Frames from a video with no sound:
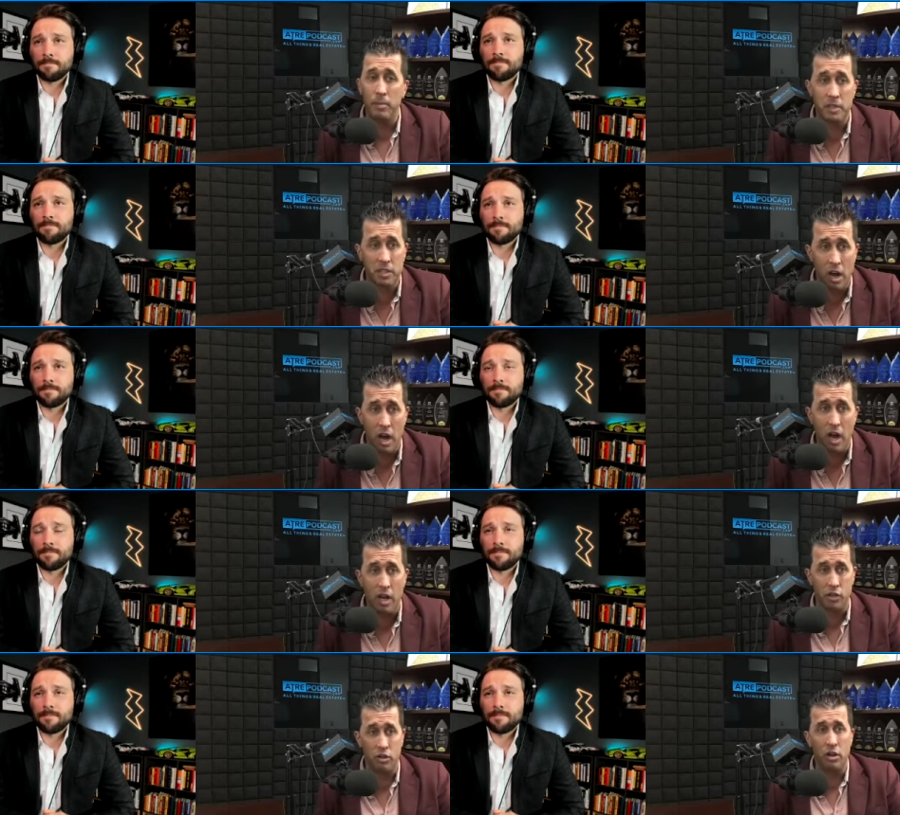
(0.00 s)
Speaker 1: a
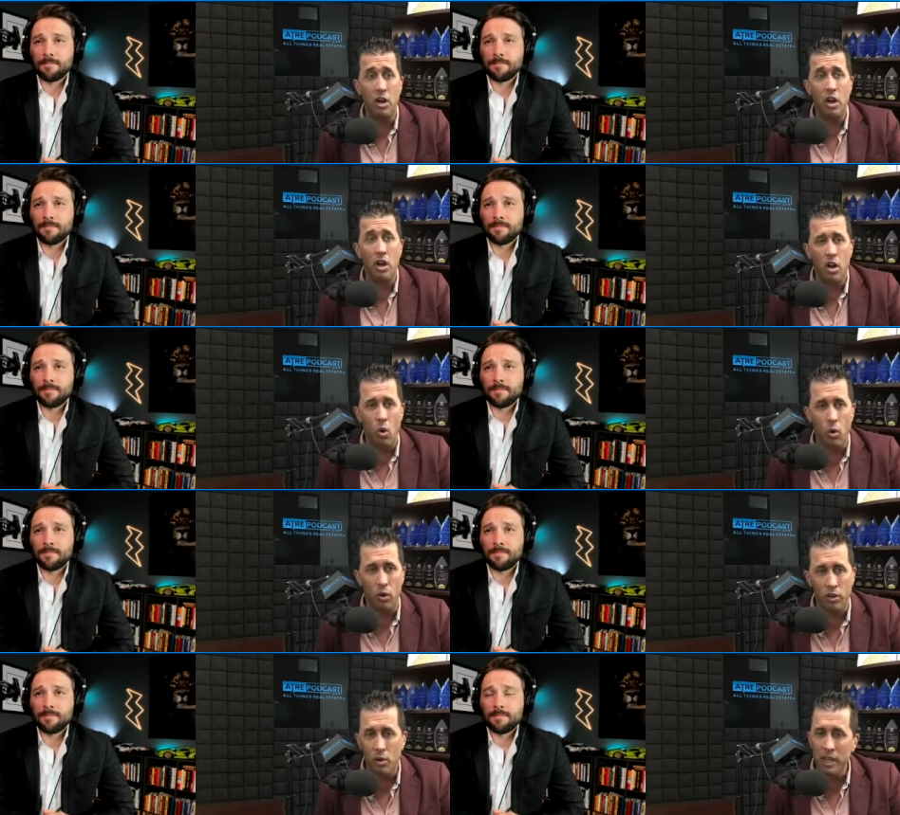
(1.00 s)
massage or
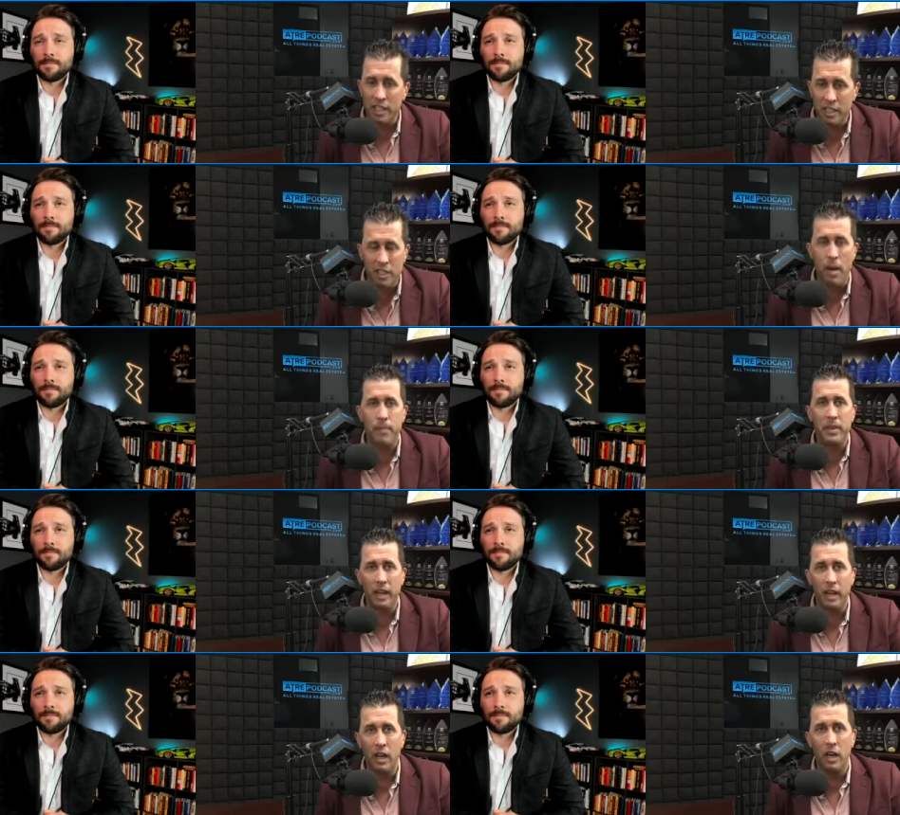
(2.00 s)
or doing
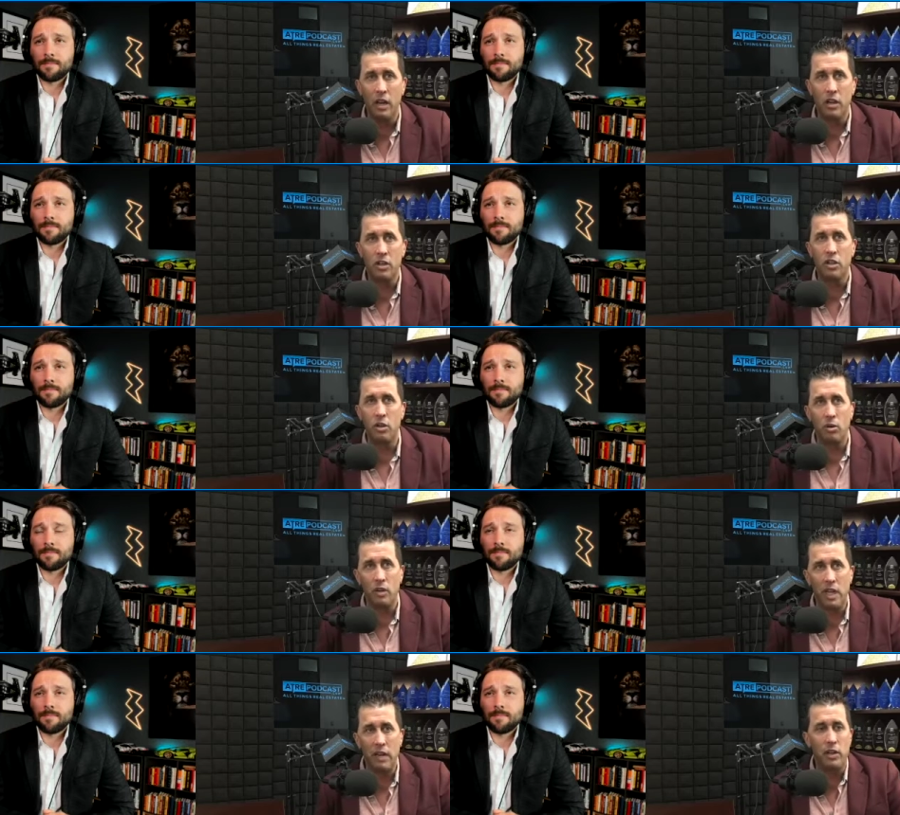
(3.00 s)
something
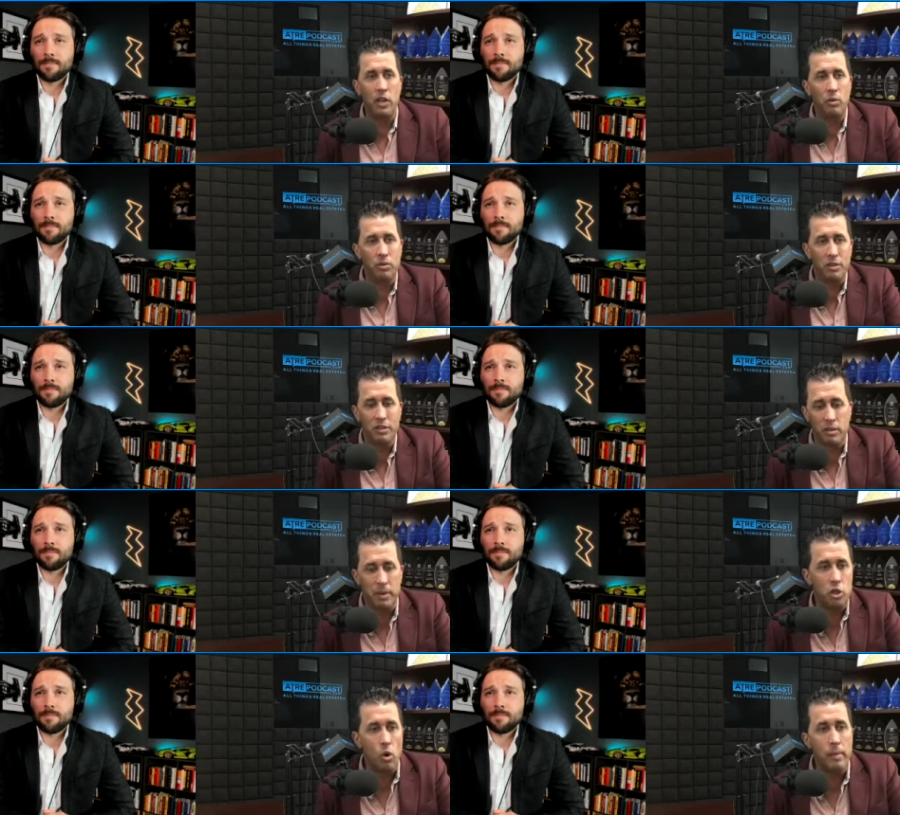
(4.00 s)
to give you
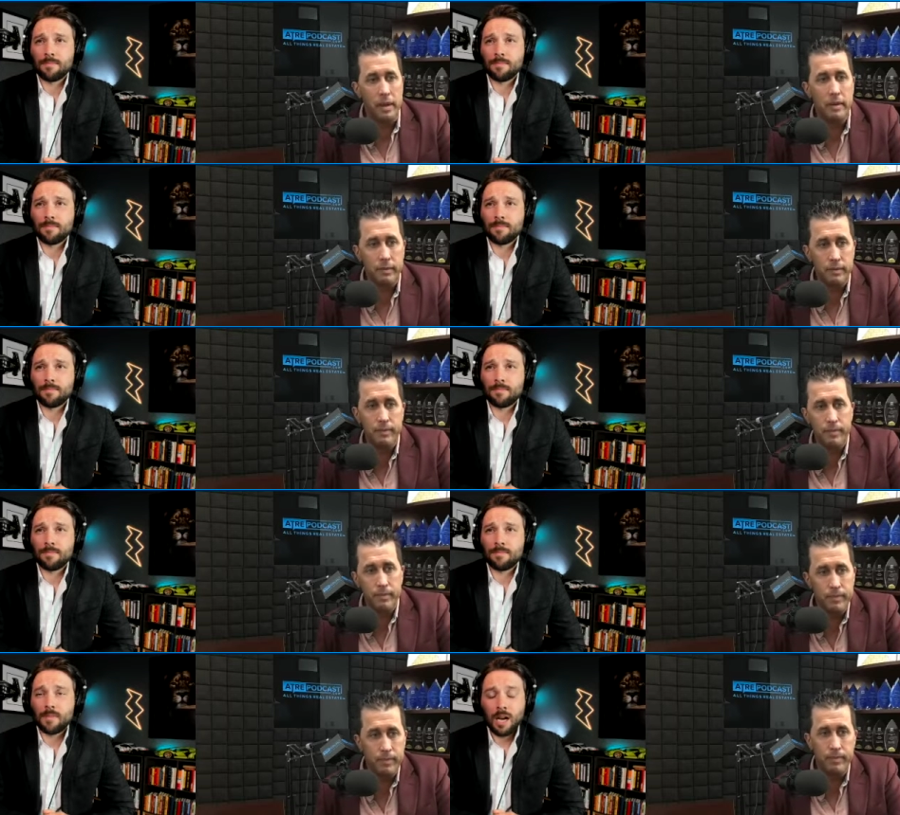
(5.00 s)
some enjoyment.
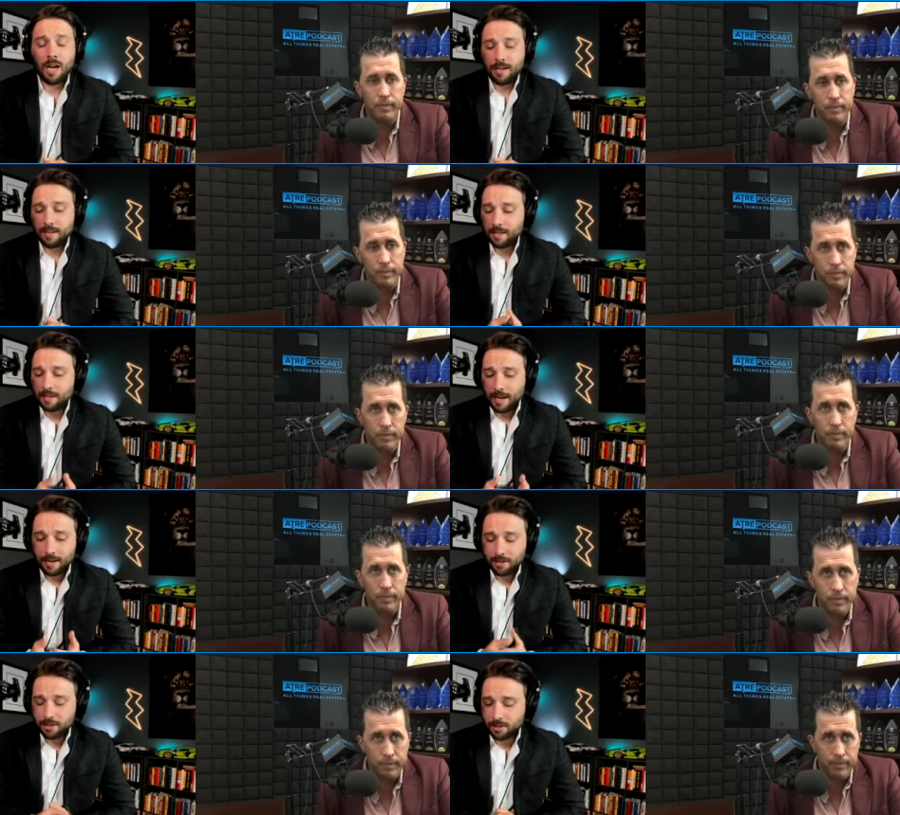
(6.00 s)
Speaker 2: I, yeah, I
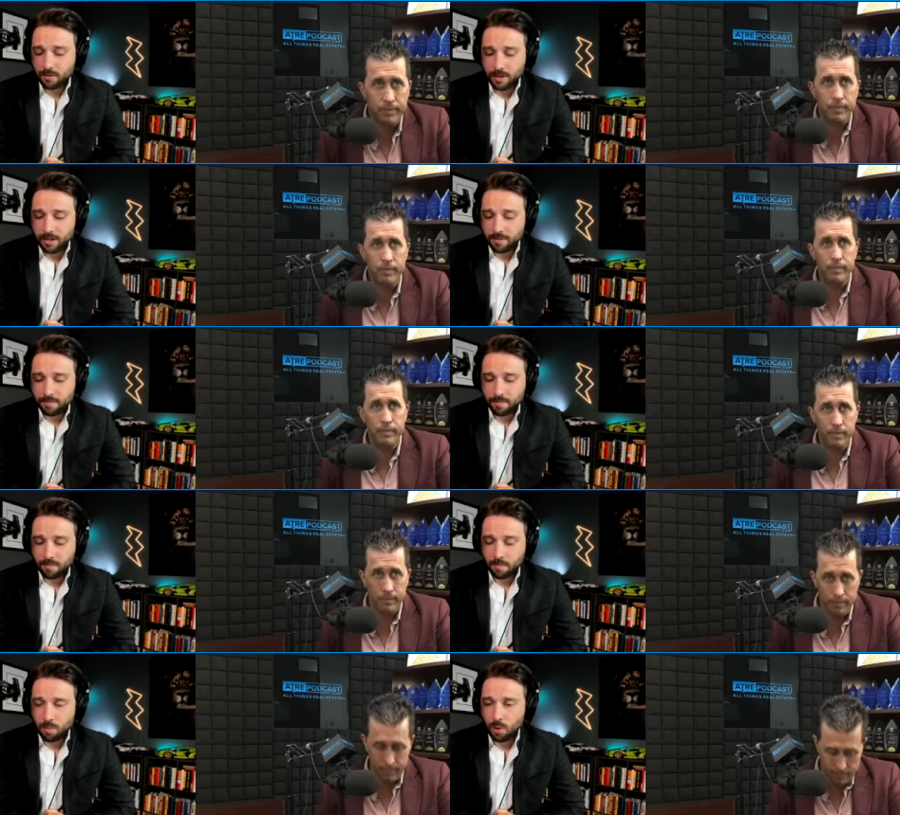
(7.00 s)
couldn't agree
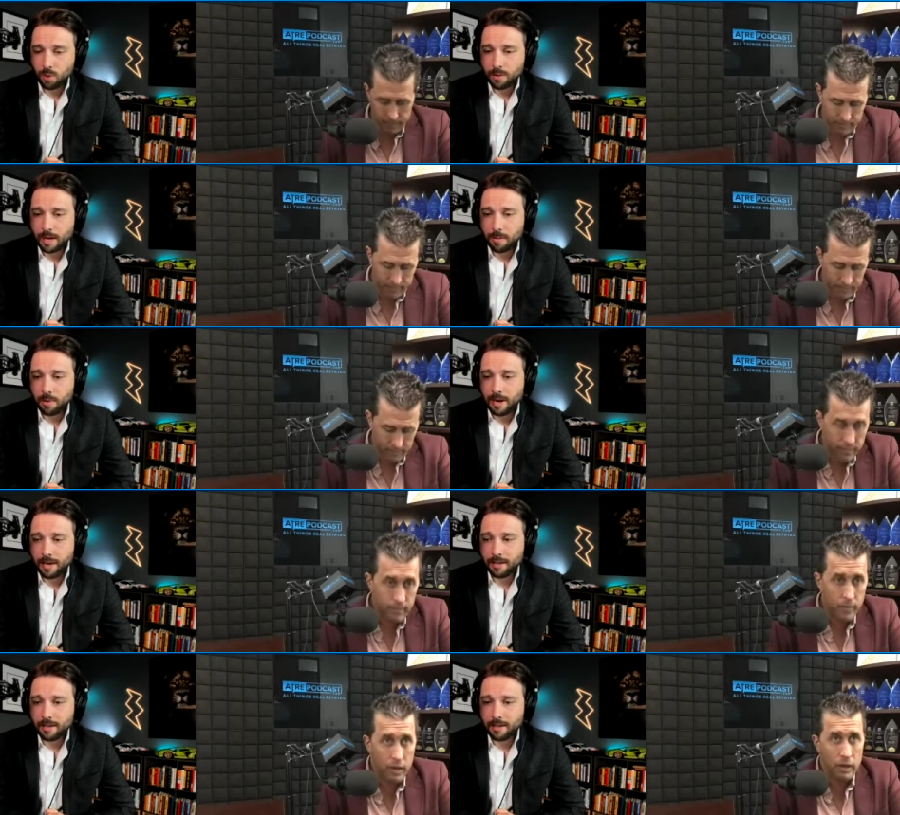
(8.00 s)
more with that, Brad.
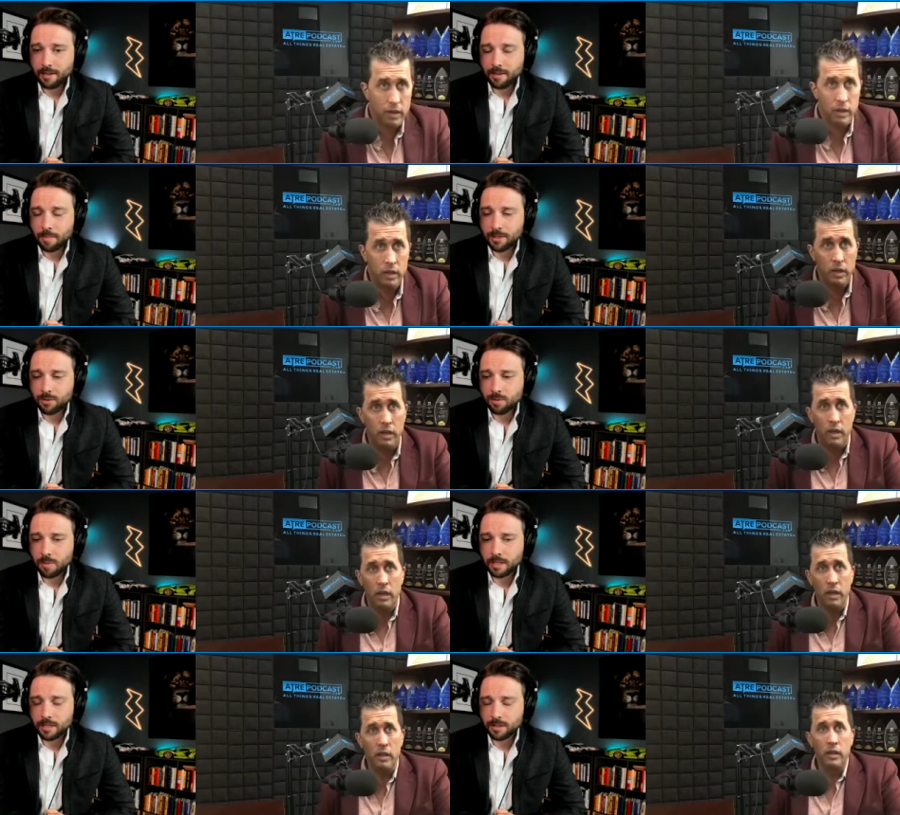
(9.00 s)
And, and a mentor of
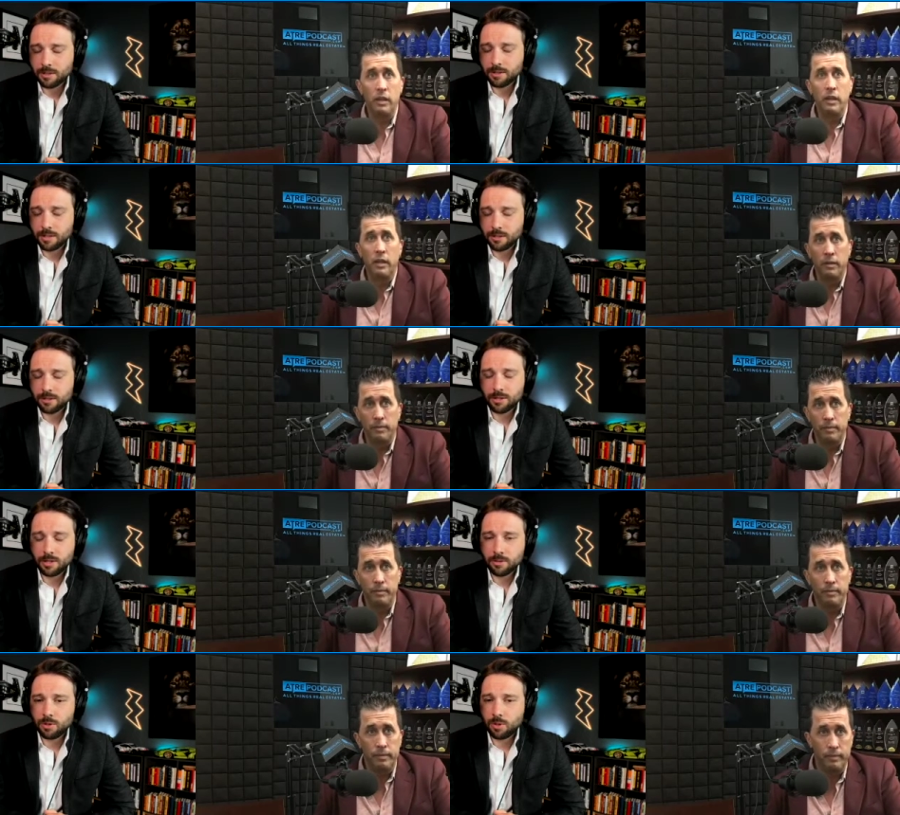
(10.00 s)
mine years and years
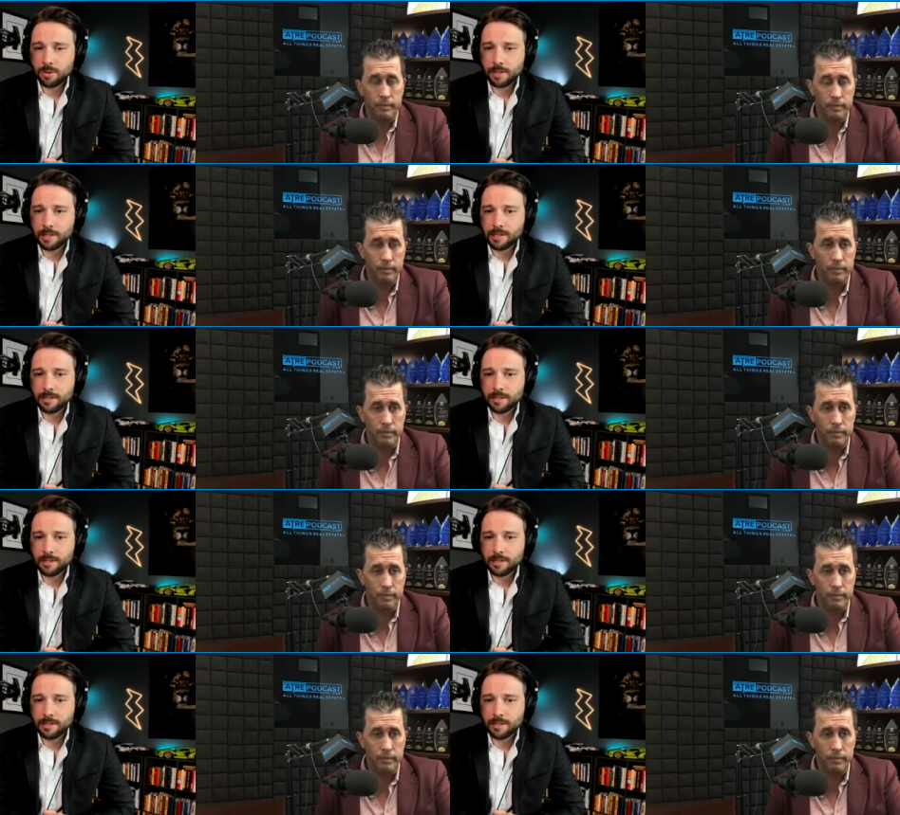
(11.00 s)
ago told me this,